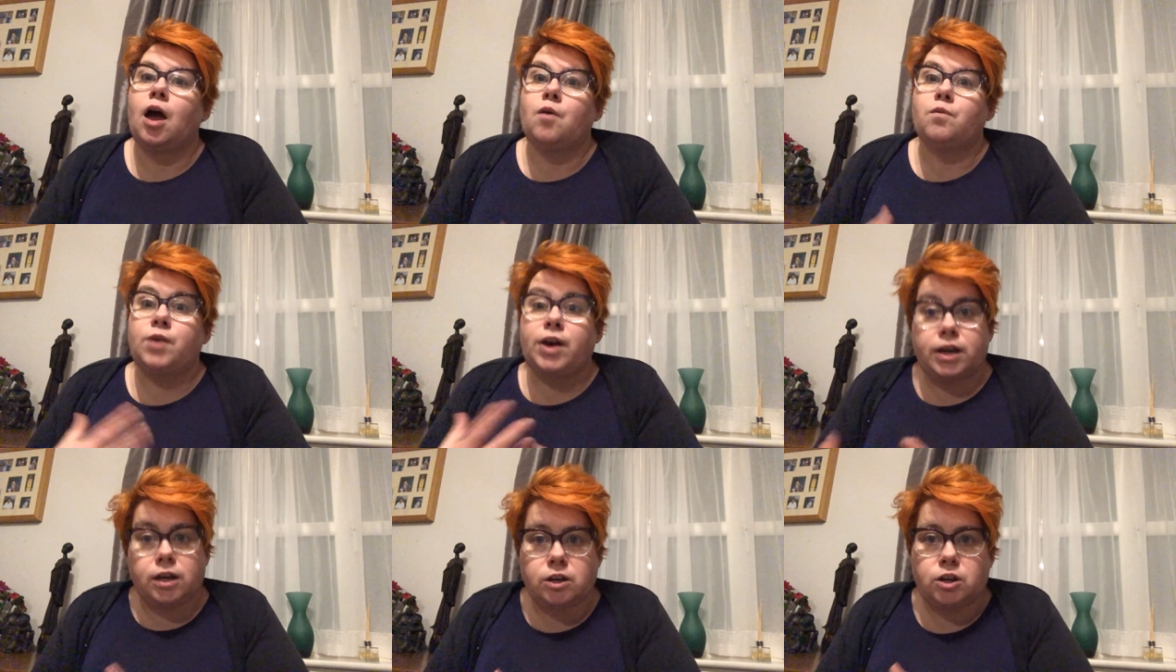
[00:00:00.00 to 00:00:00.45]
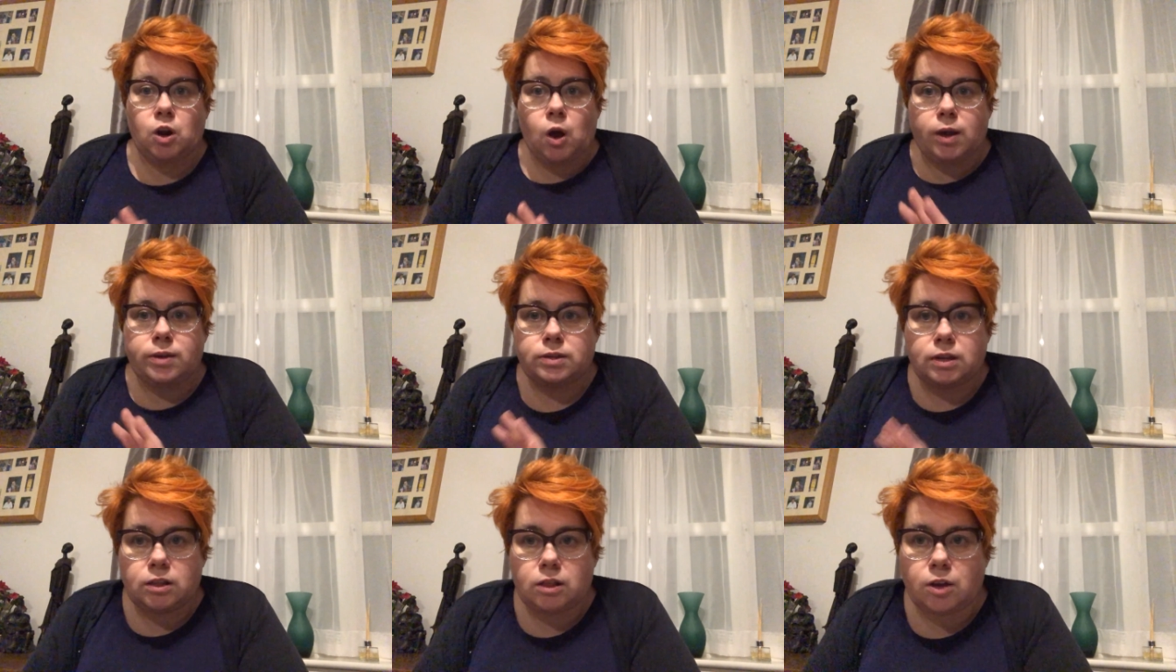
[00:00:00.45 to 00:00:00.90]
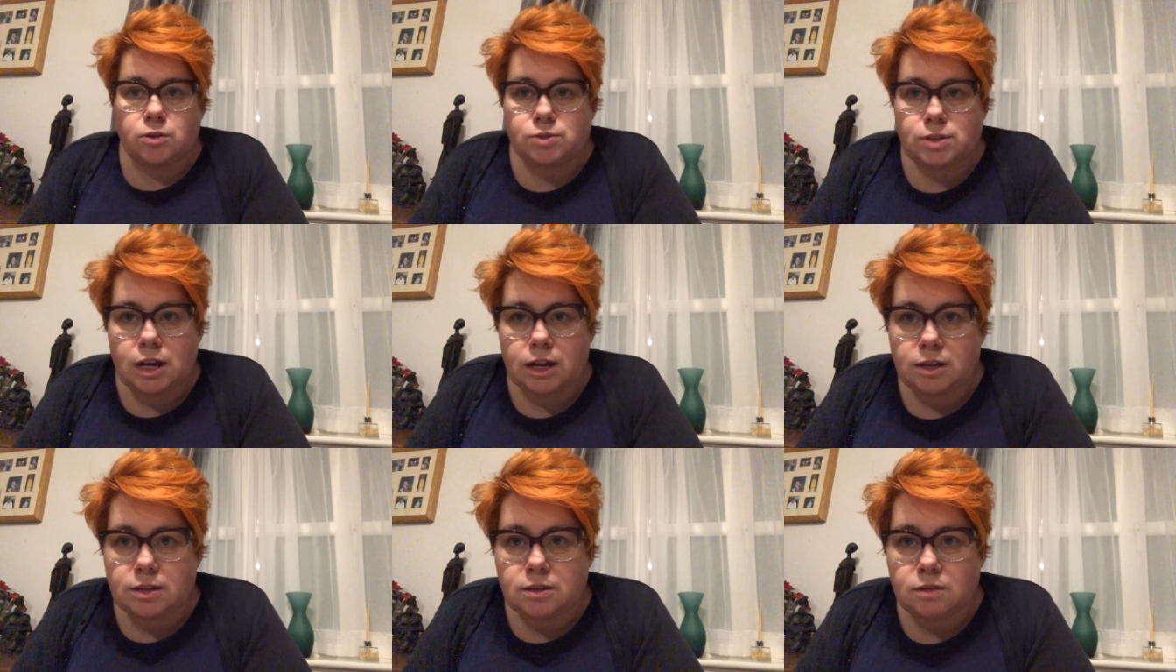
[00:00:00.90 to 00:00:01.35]
recognizing those
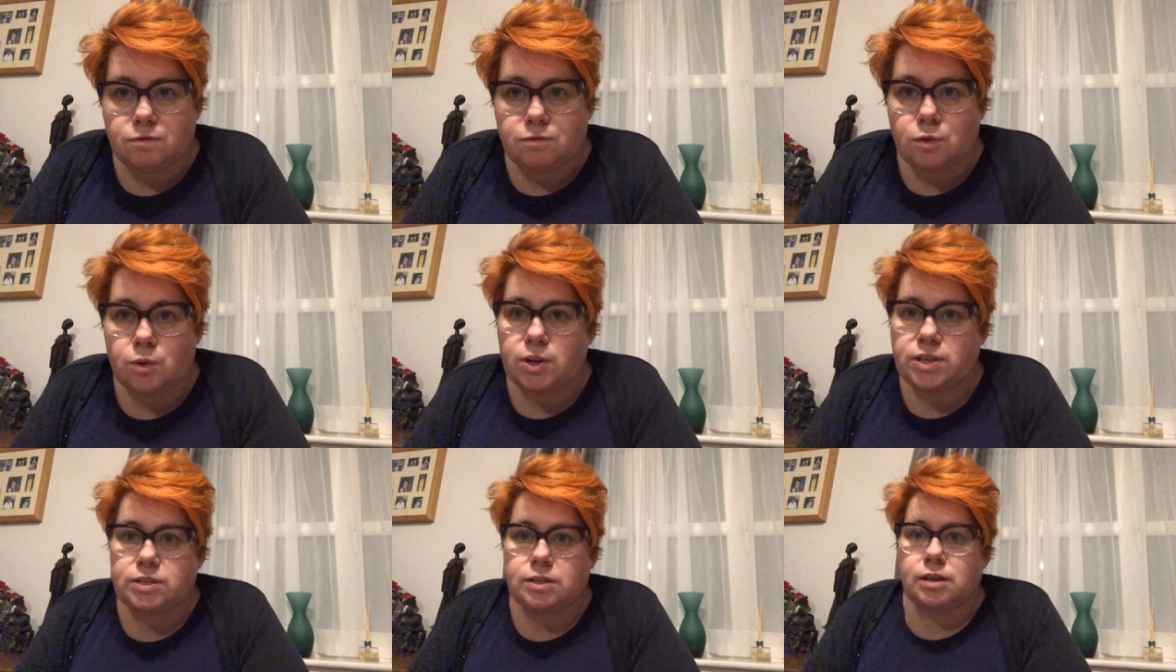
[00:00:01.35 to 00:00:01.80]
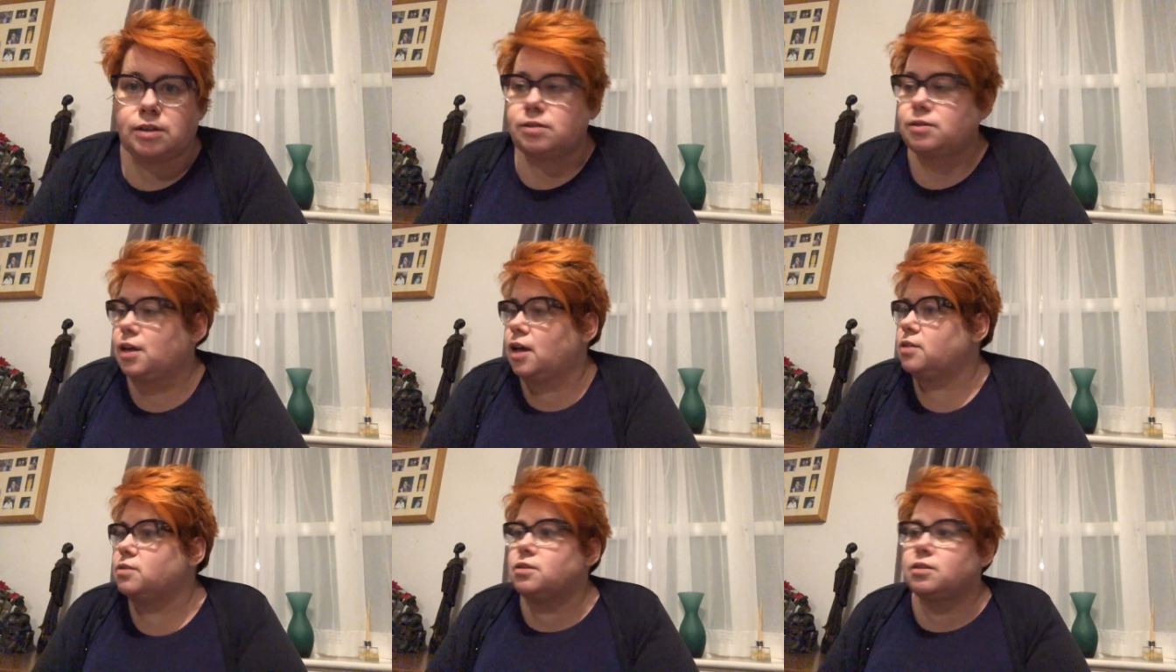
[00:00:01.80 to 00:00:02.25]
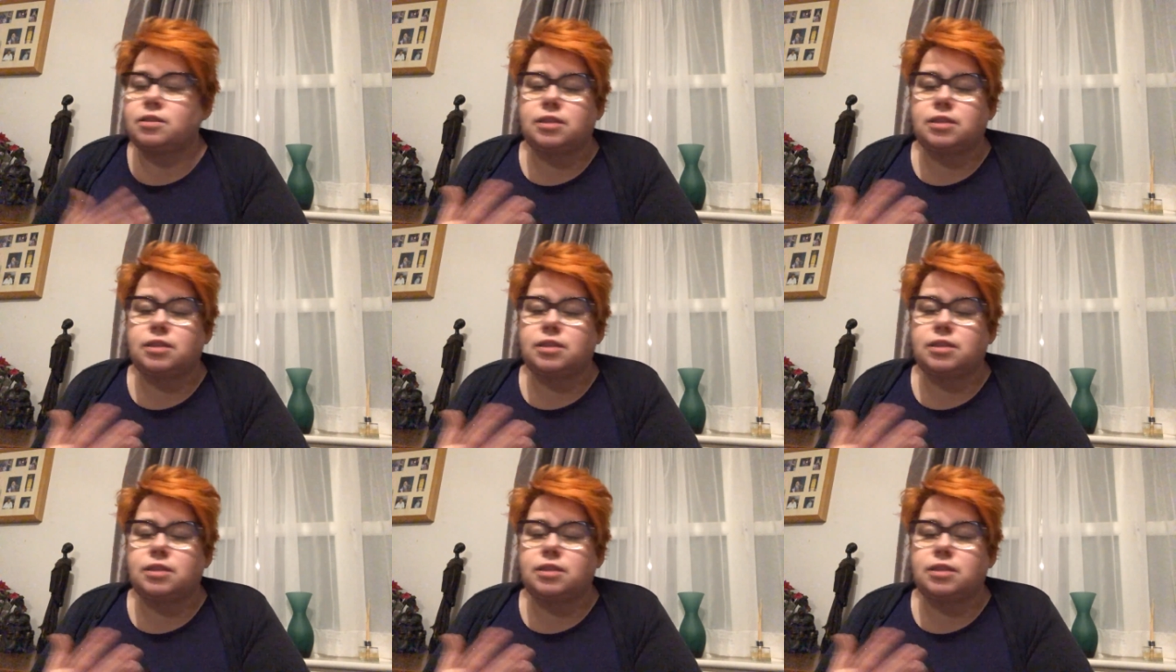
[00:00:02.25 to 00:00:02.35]
negative voices, that's a